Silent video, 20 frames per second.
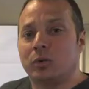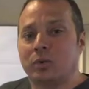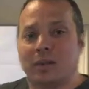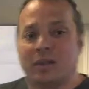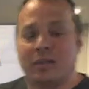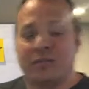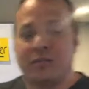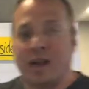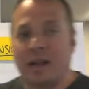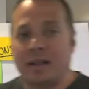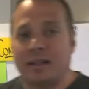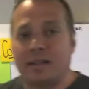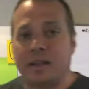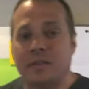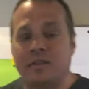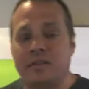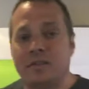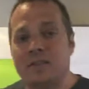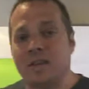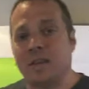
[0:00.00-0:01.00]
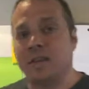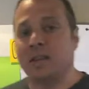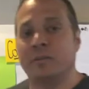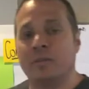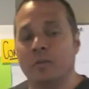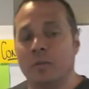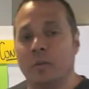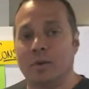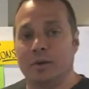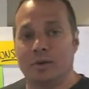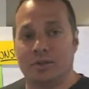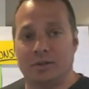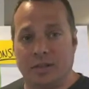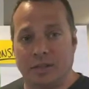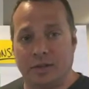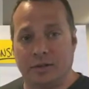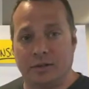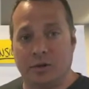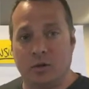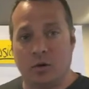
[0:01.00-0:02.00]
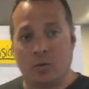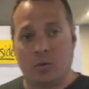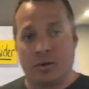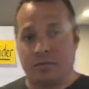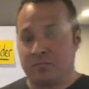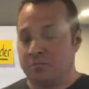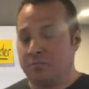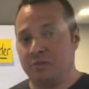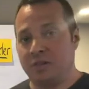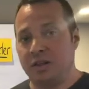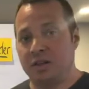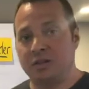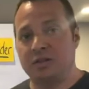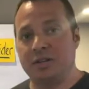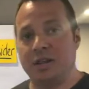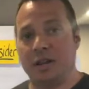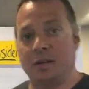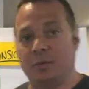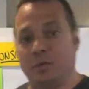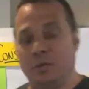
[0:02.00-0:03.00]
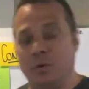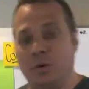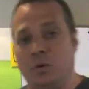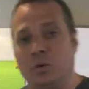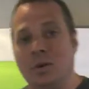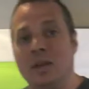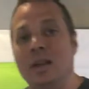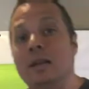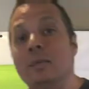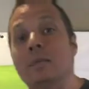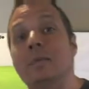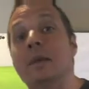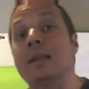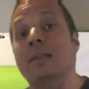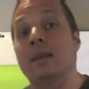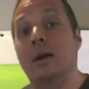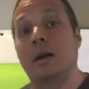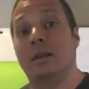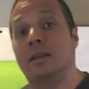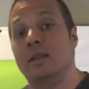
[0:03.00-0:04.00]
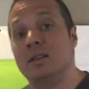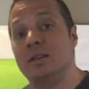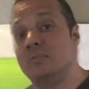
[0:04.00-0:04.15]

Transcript: on the fact that if you sell to everyone, you're selling to no one. Understandable. You don't need to be there at this